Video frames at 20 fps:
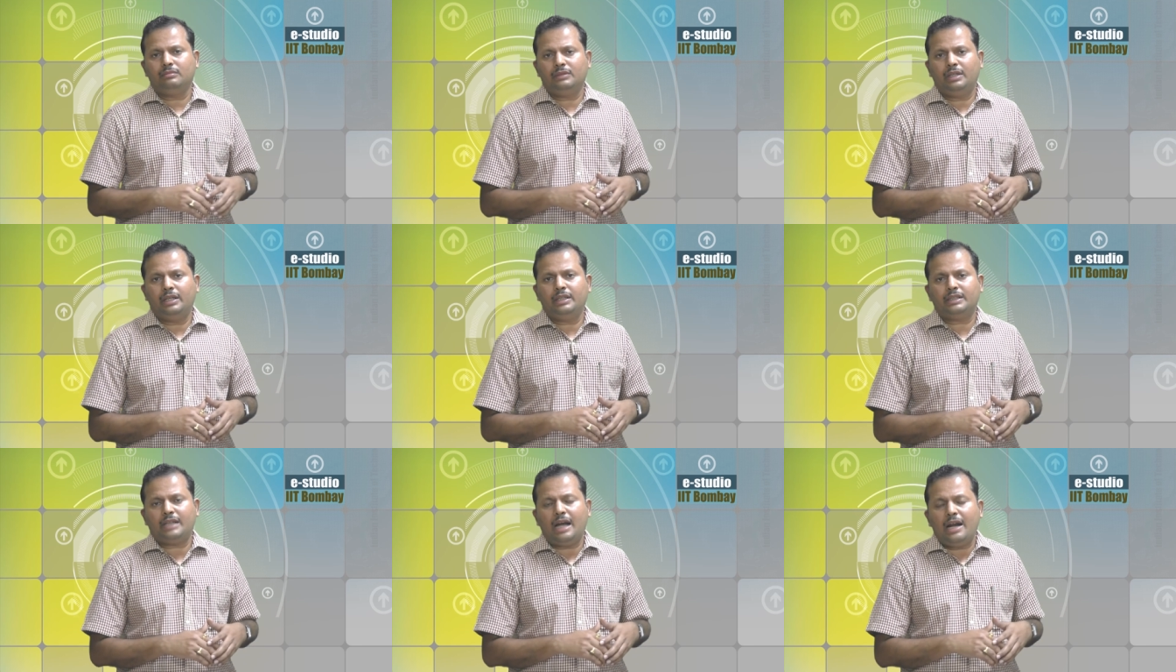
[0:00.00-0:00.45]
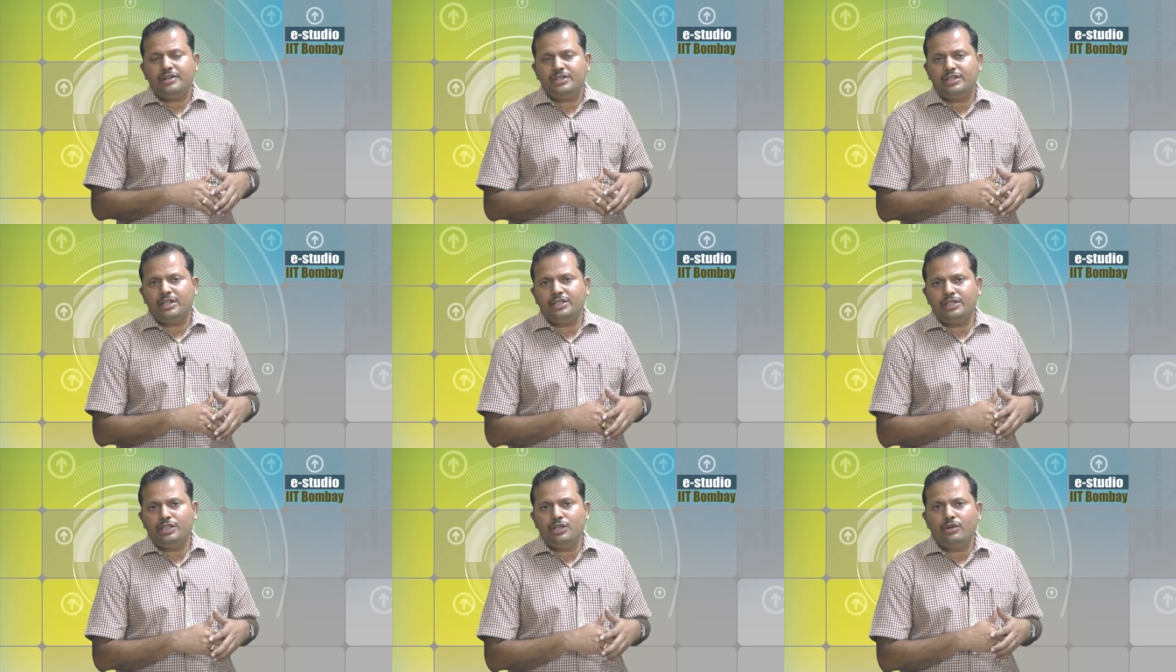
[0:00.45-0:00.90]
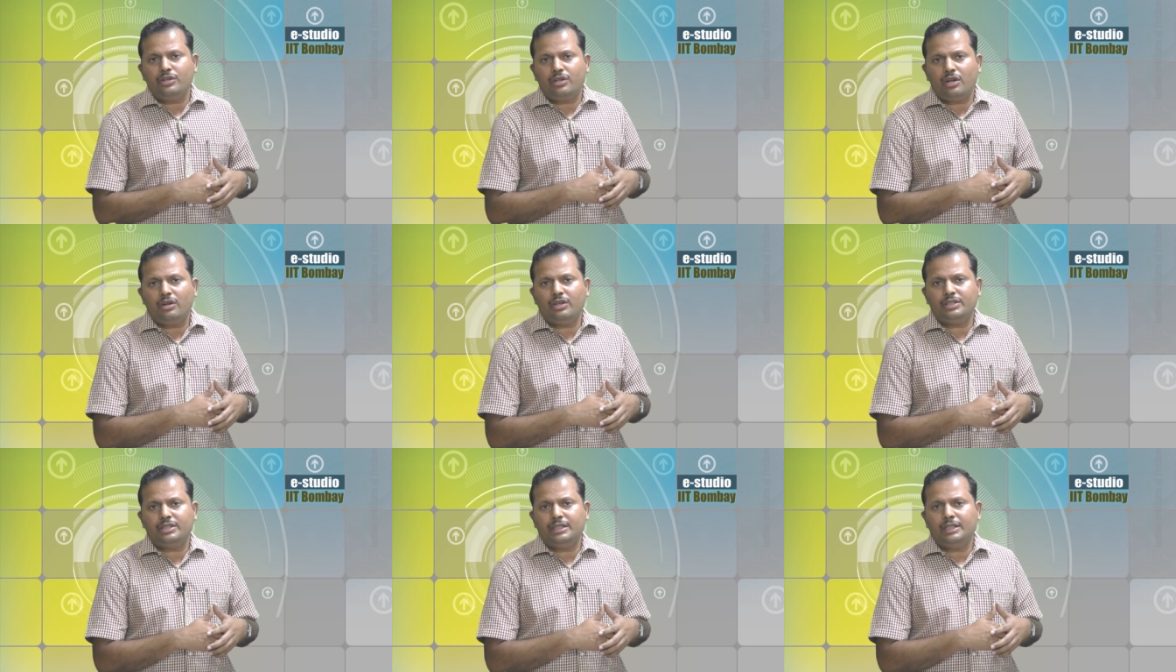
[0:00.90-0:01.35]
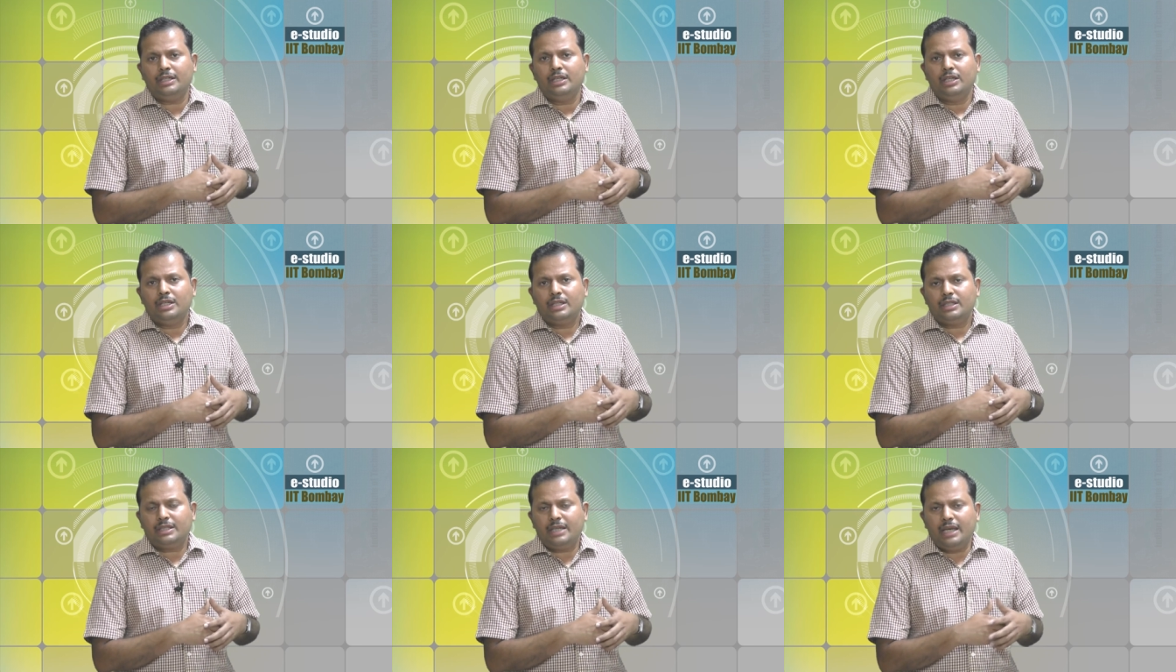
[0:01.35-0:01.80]
and deontology
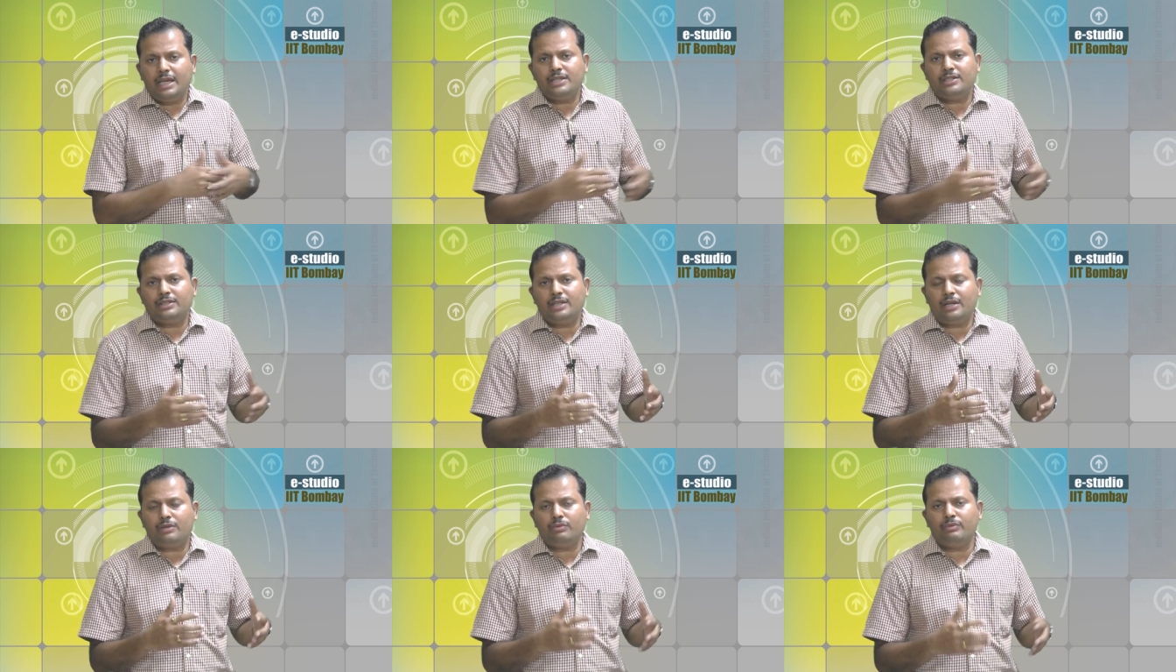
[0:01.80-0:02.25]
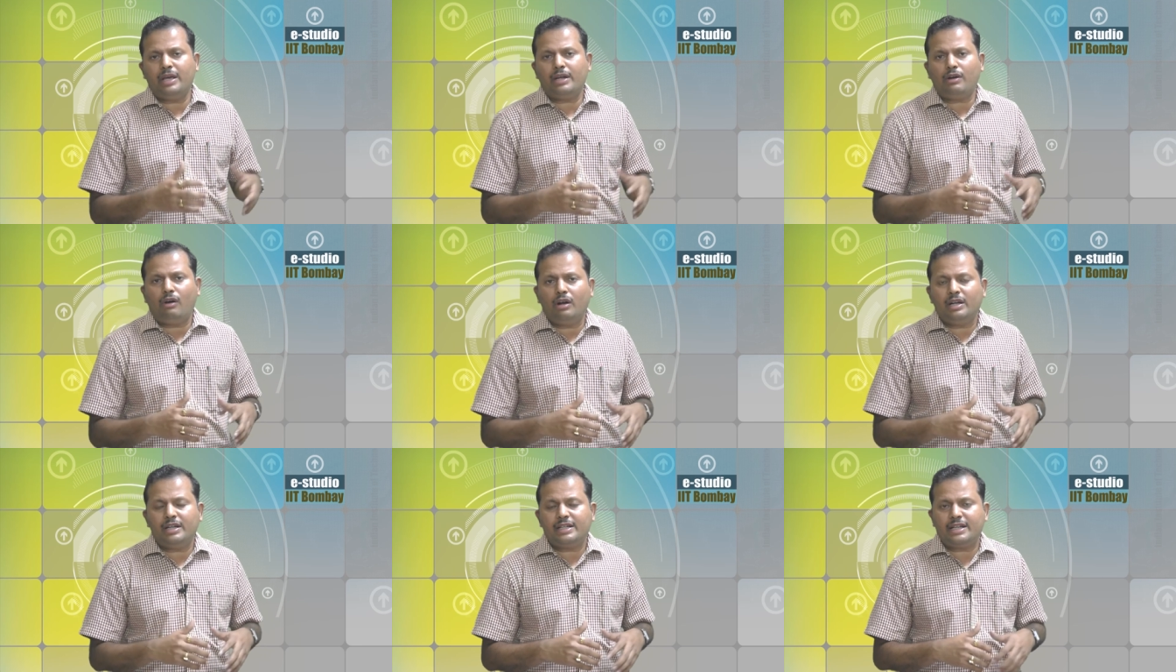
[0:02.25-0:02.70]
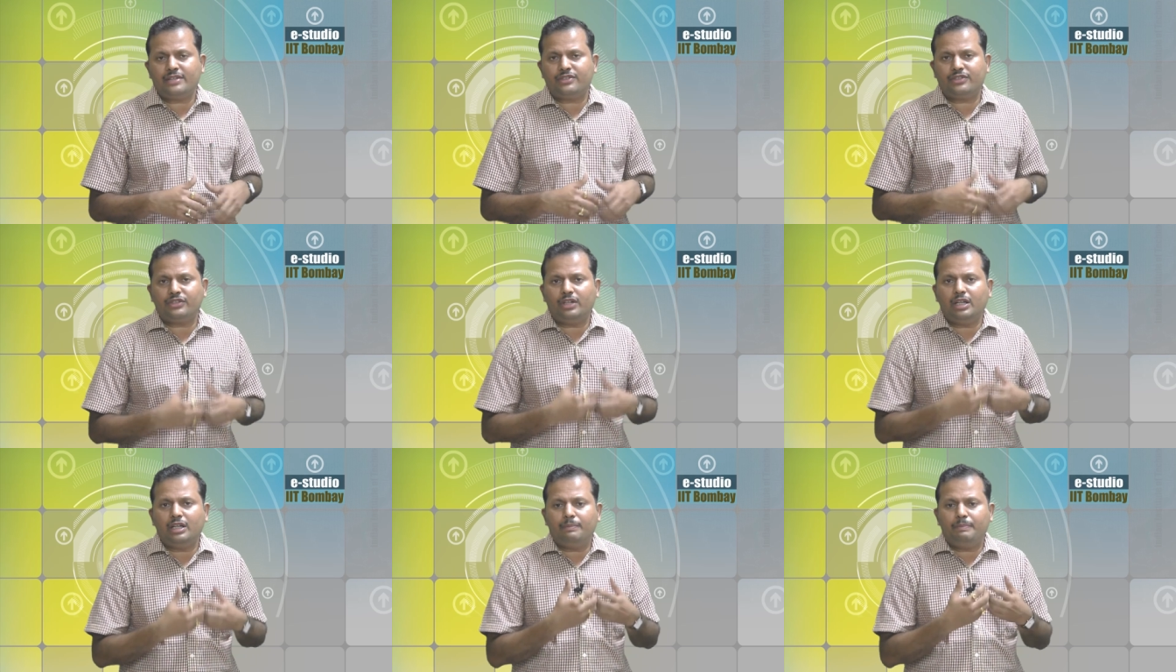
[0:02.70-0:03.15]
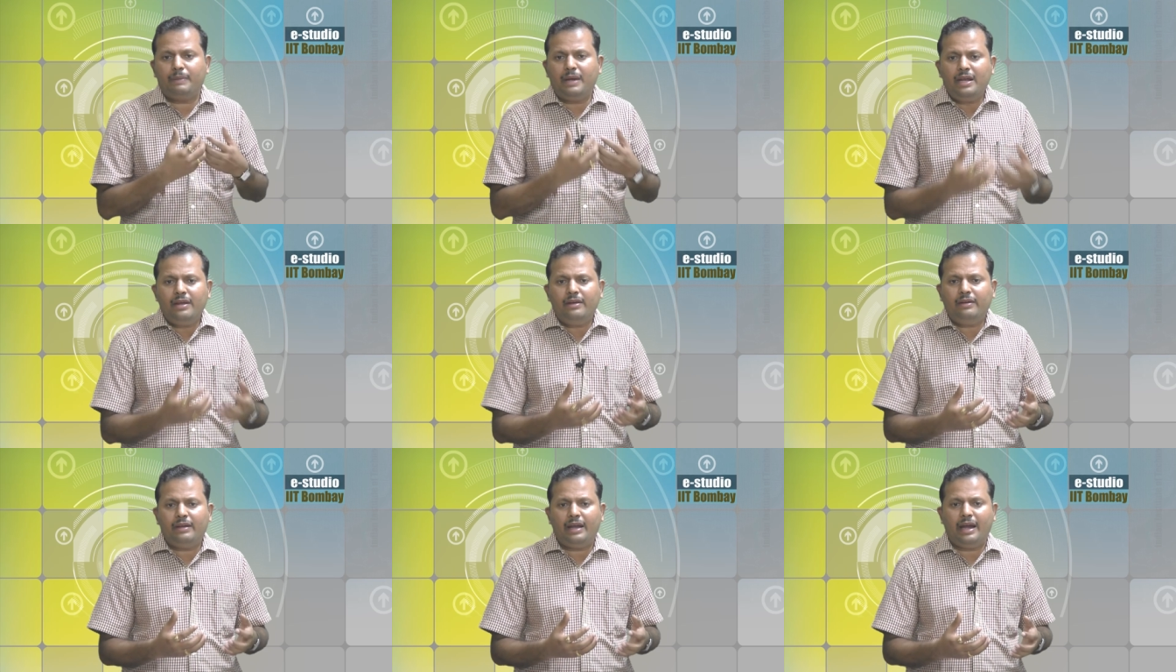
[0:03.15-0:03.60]
says that we are all rational
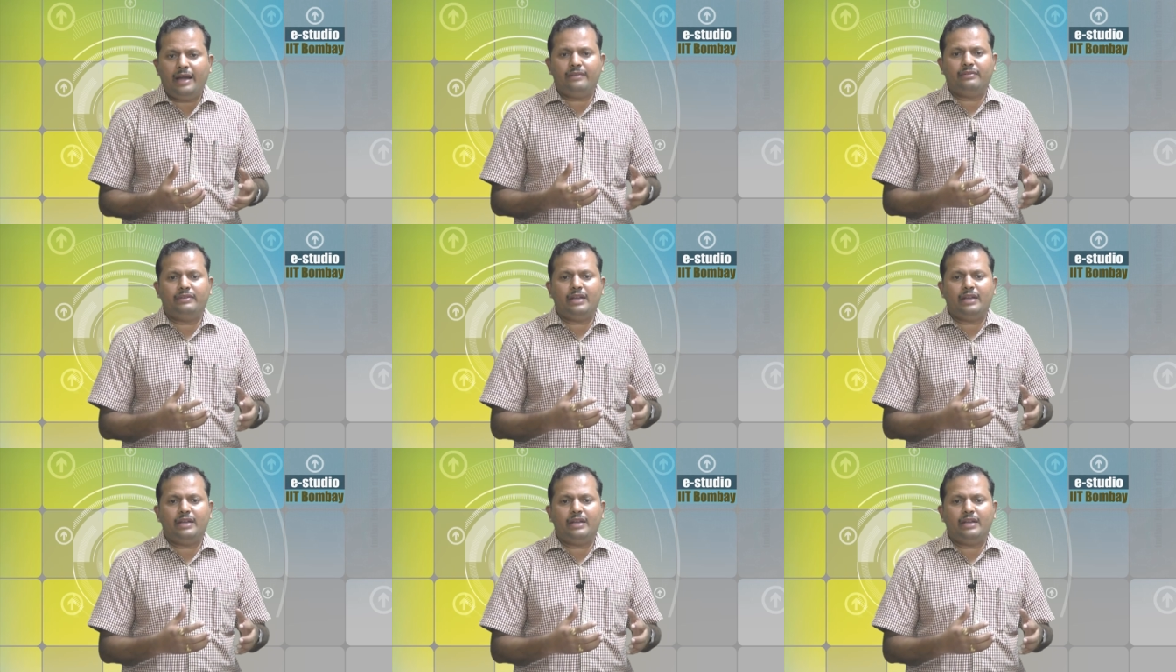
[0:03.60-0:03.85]
being and